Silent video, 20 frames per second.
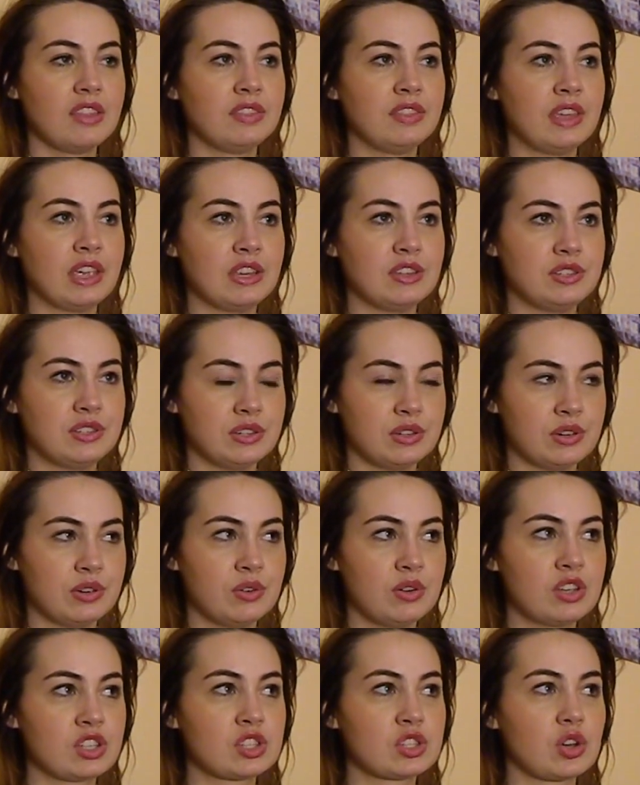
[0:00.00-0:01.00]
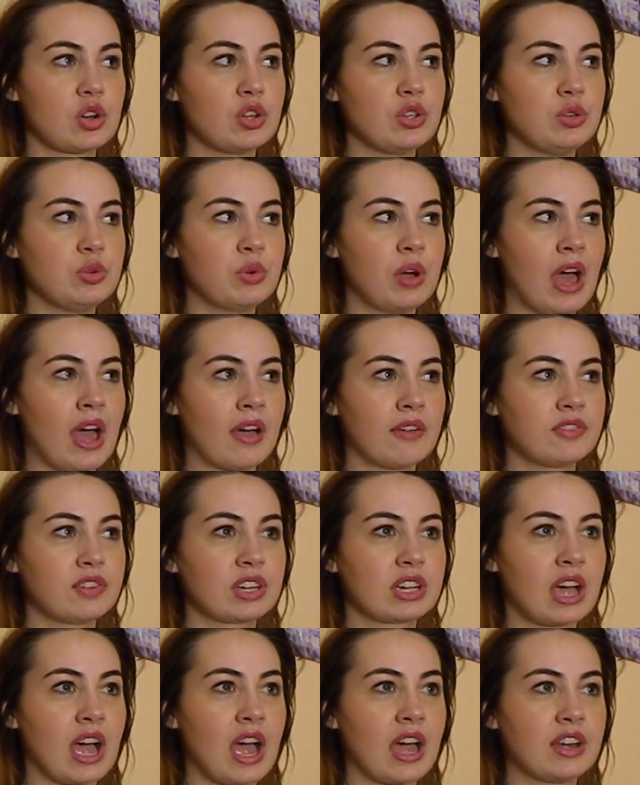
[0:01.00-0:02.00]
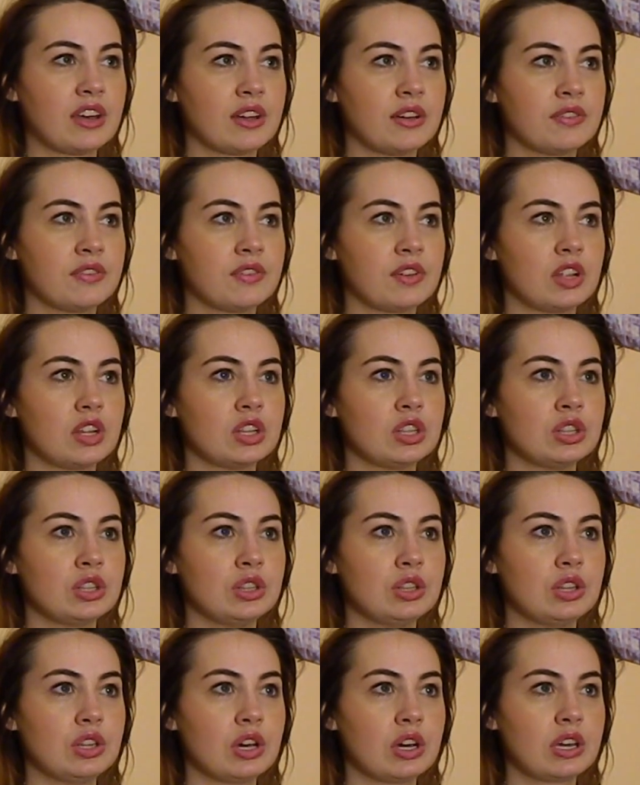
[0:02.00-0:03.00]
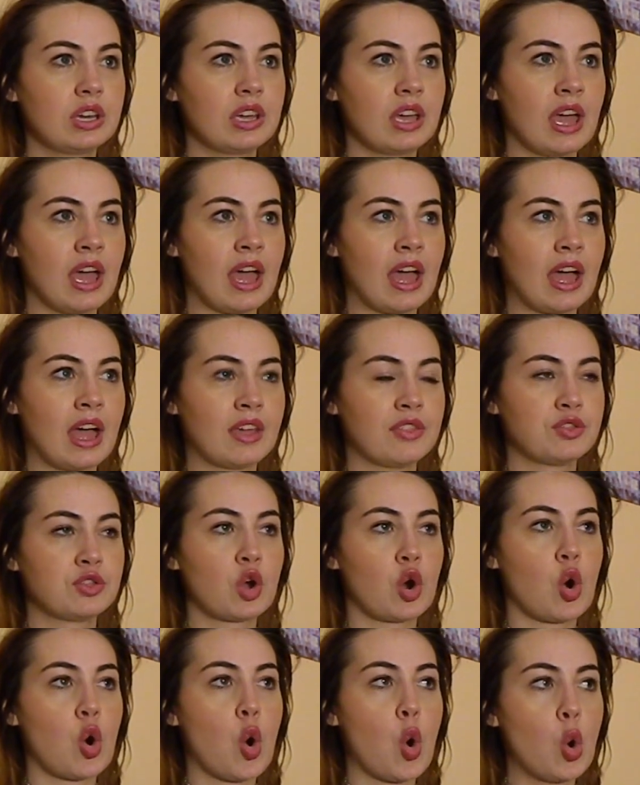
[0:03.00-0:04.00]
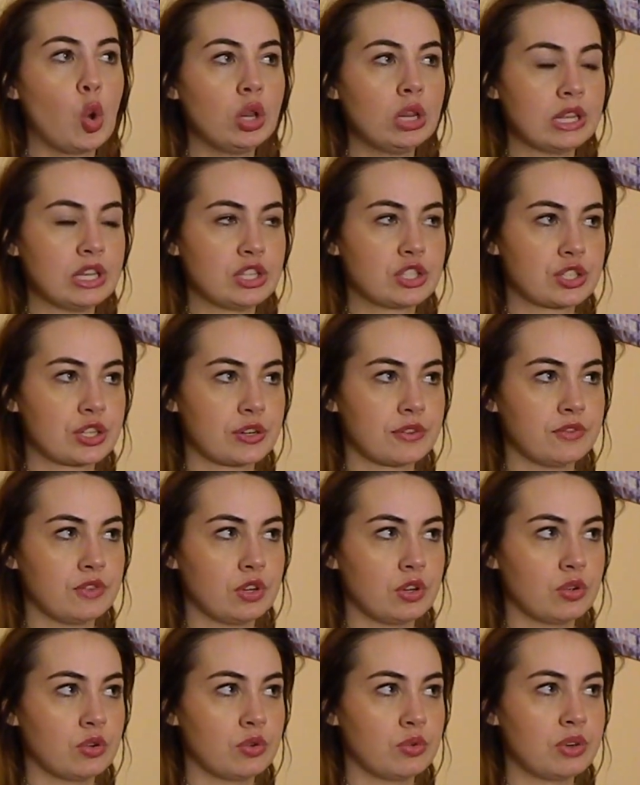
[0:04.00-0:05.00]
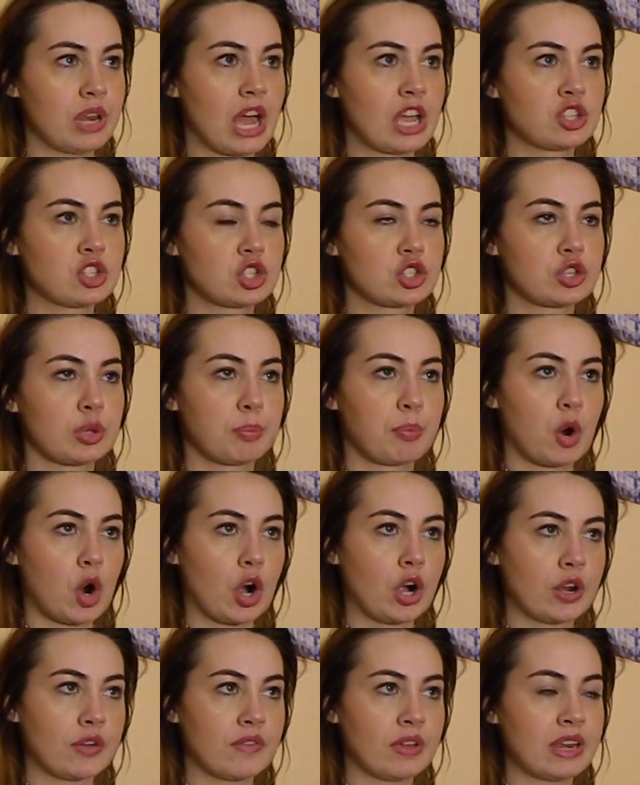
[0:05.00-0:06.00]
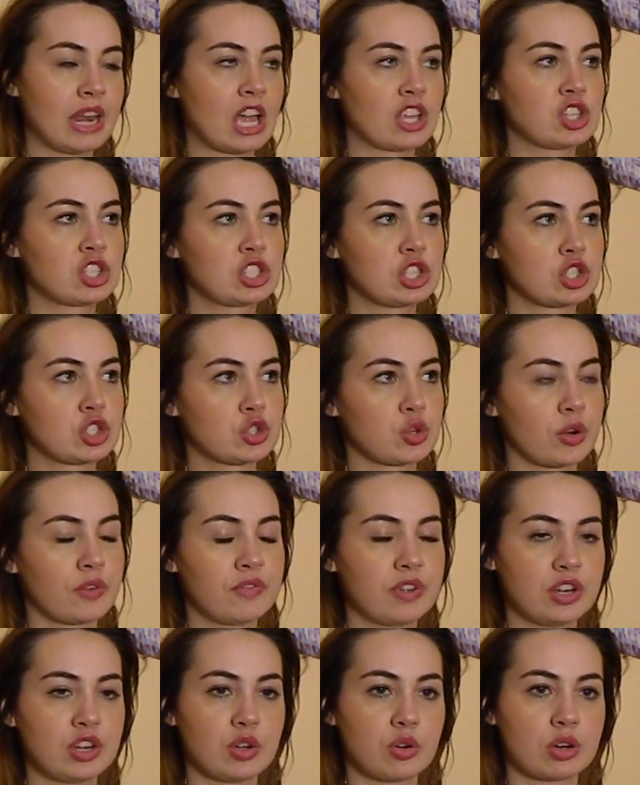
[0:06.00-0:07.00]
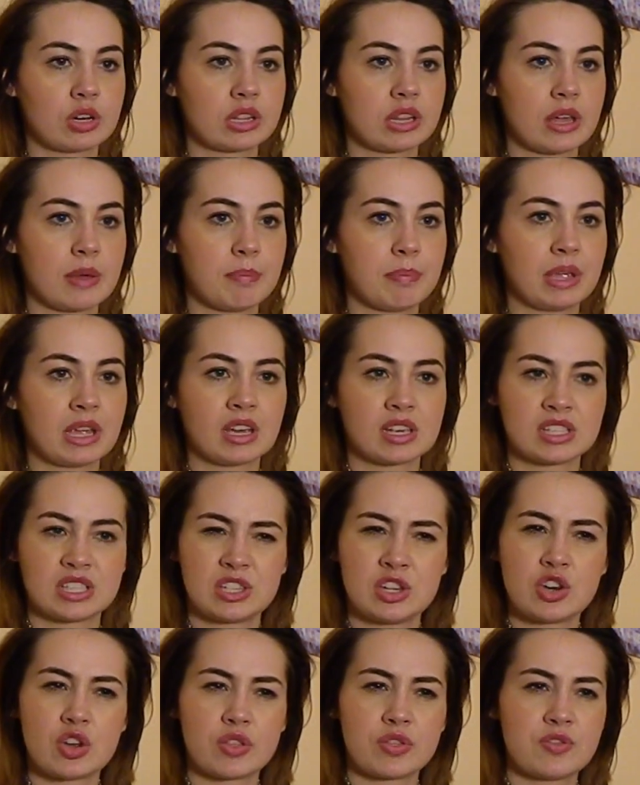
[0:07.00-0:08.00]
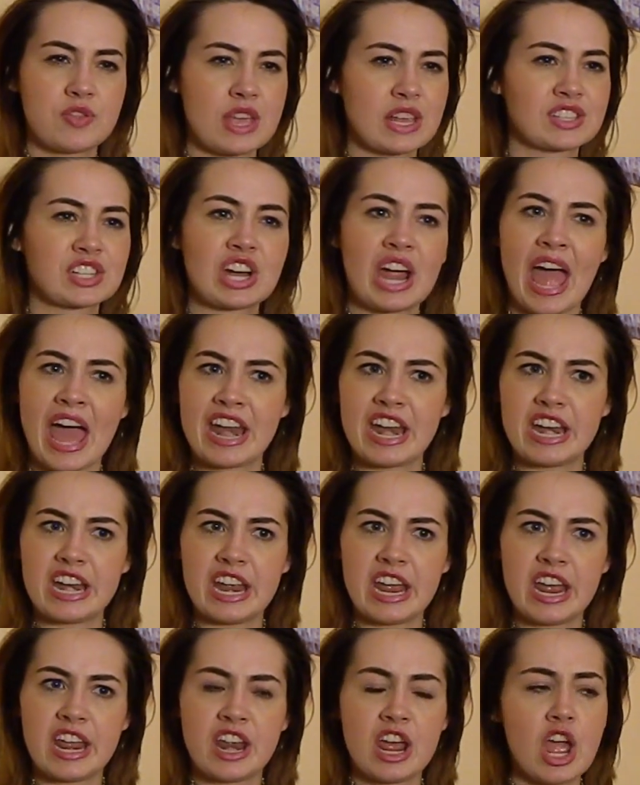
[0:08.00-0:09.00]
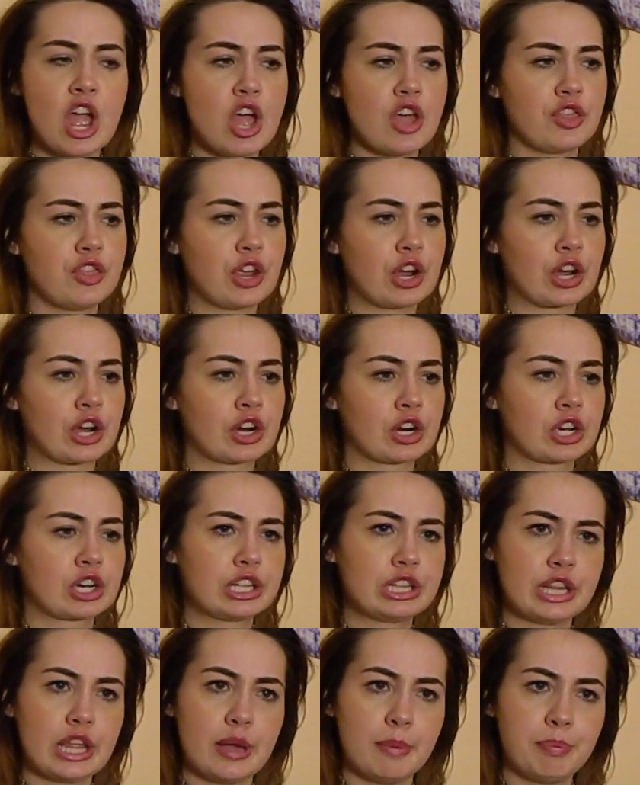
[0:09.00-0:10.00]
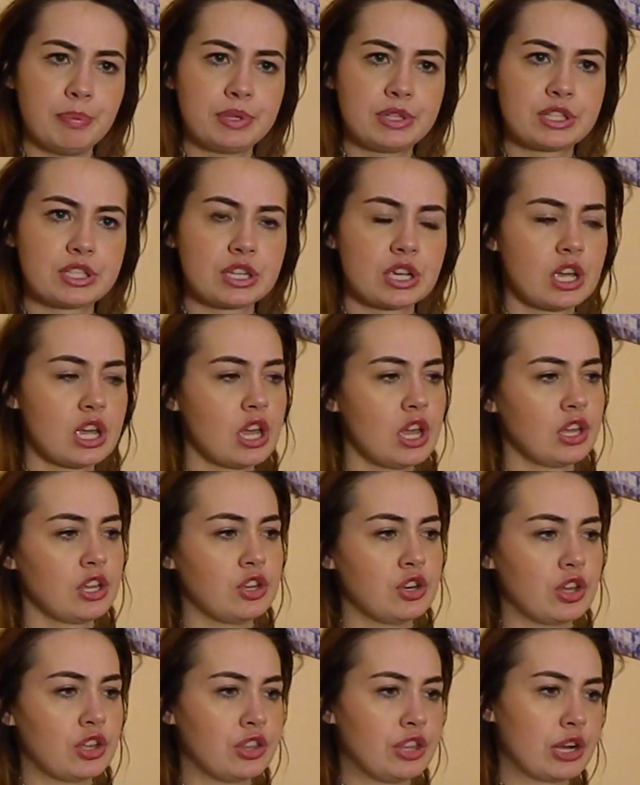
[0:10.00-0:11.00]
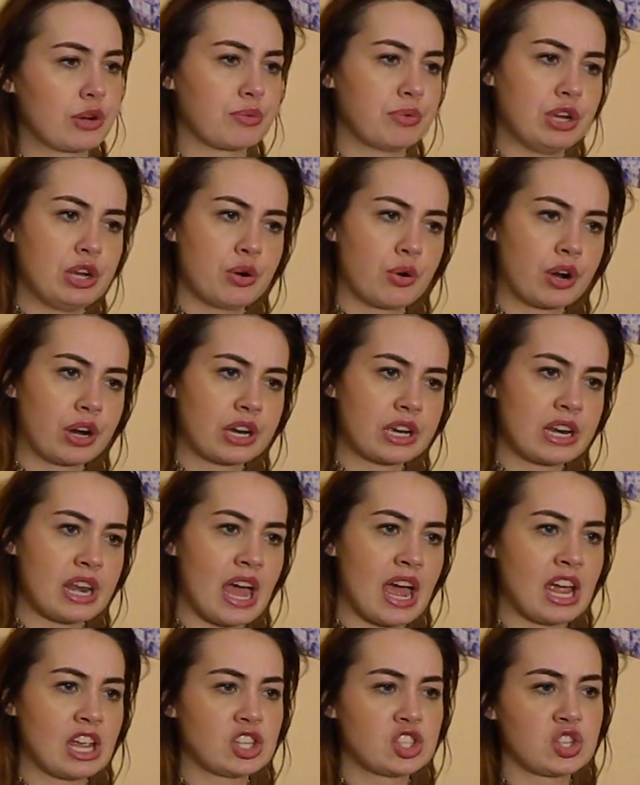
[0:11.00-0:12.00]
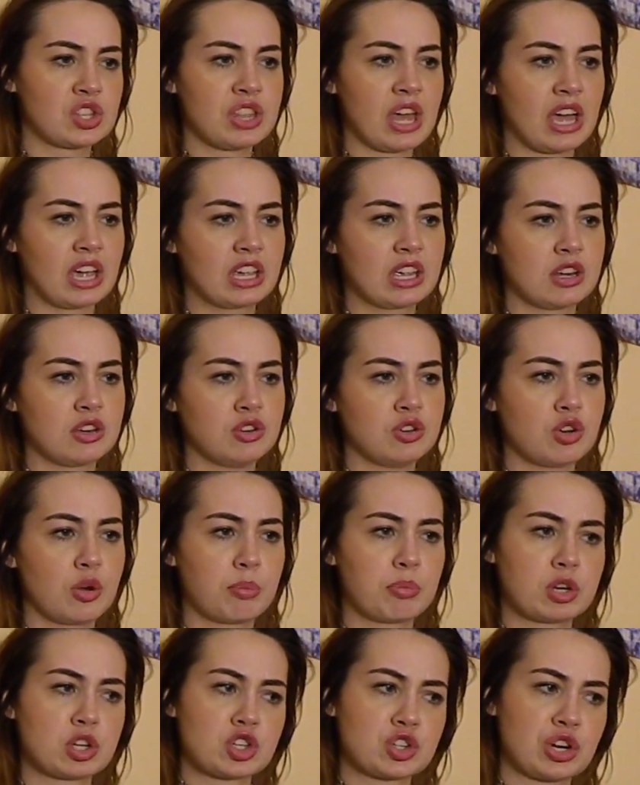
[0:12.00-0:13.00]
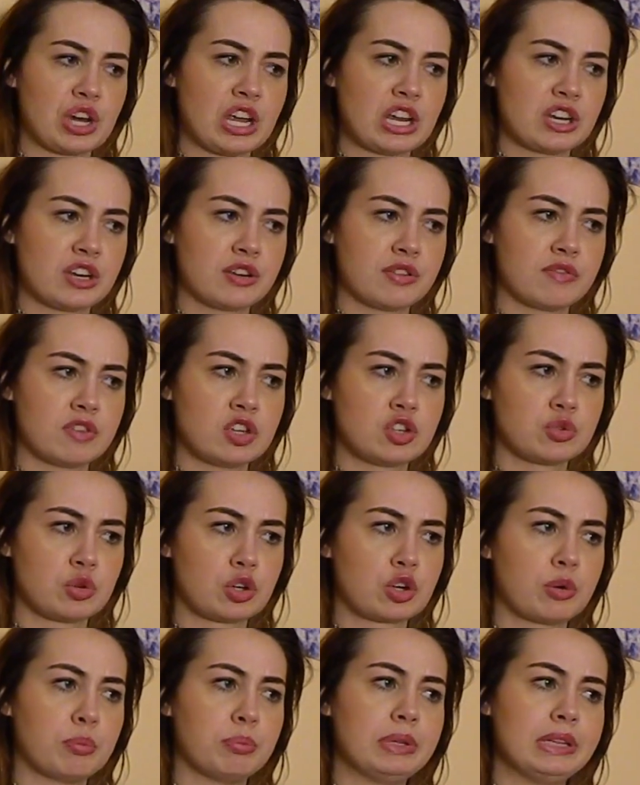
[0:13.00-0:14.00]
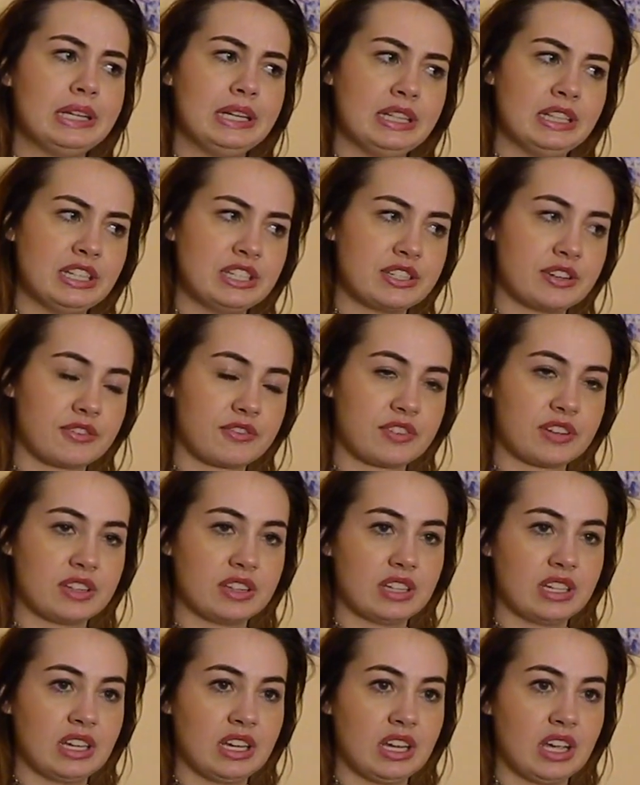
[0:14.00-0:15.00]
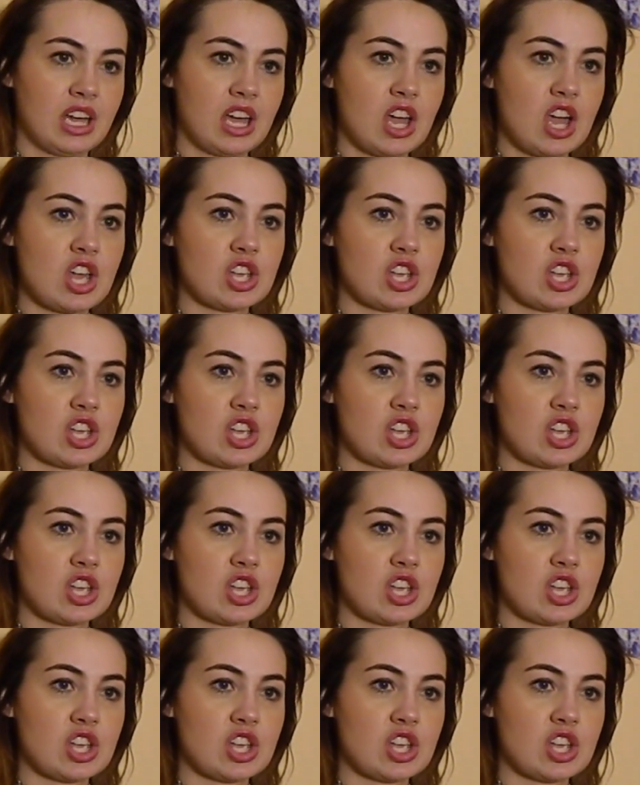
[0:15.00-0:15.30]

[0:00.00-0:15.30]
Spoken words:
They do. So you have to kind of look at the whole interview, not just a part of it, not just a short video clip, because things are edited, they're clipped, they're reorganized, so that can portray an individual completely differently.